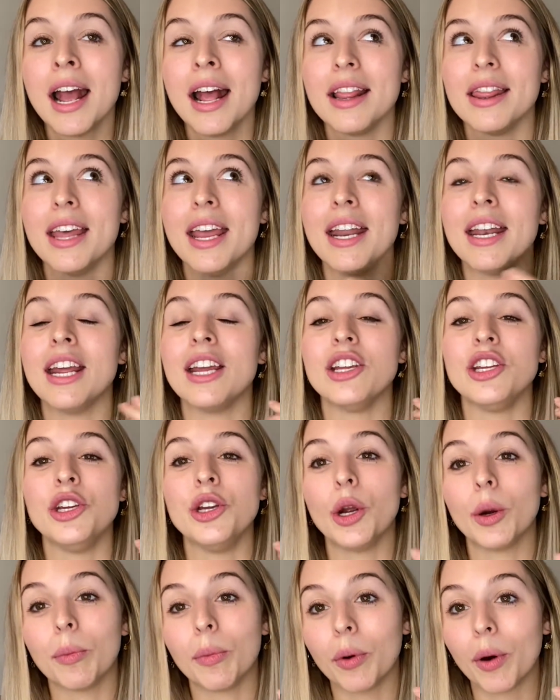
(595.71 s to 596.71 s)
then
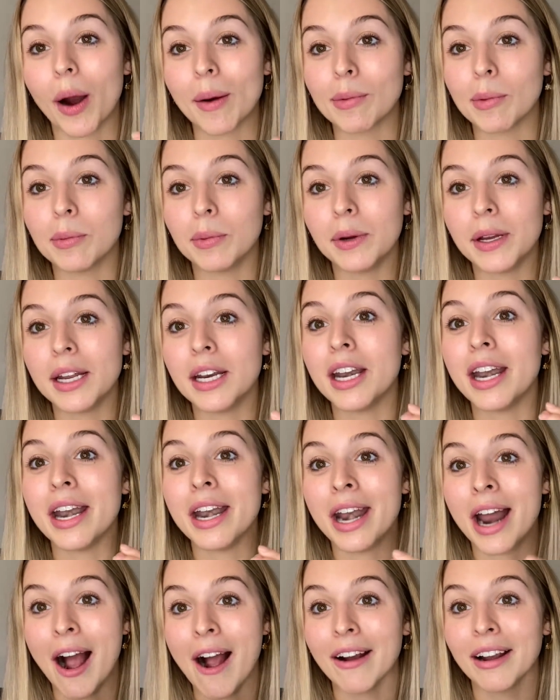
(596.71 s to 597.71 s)
you're probably
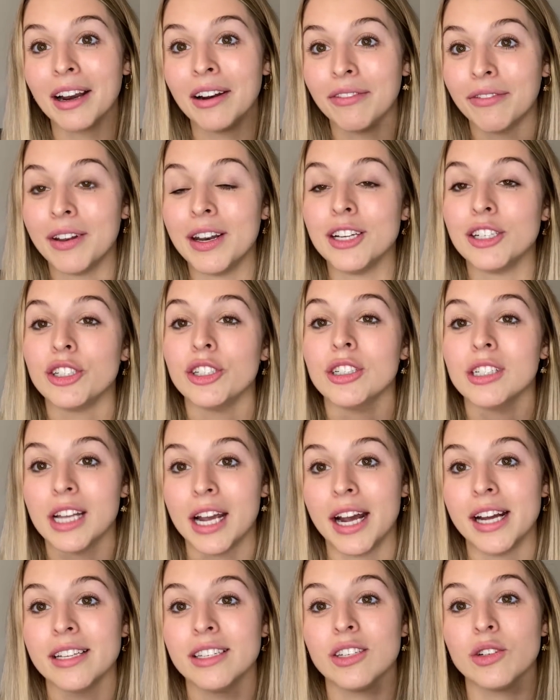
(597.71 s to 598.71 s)
not going to finish your
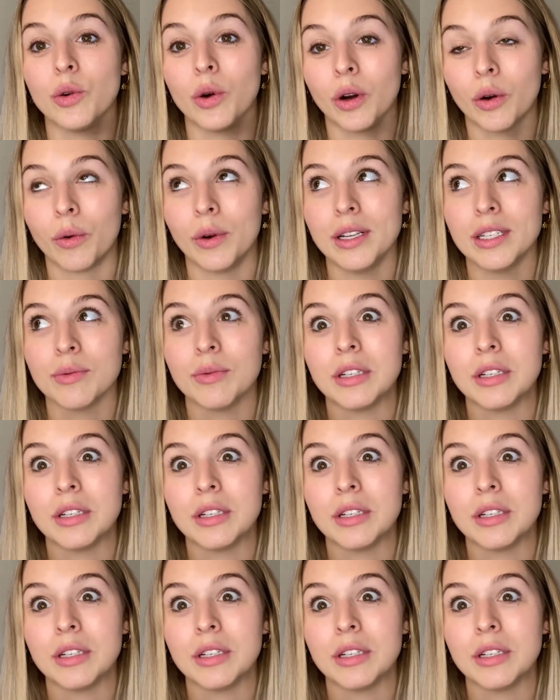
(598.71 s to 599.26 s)
test or quiz,